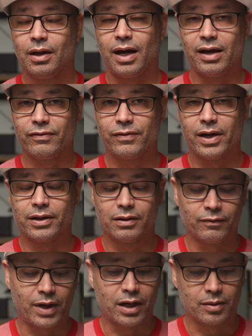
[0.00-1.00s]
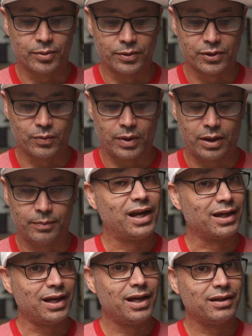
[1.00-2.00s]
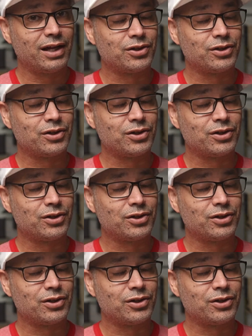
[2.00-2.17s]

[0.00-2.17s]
I find invaluable as well. And again,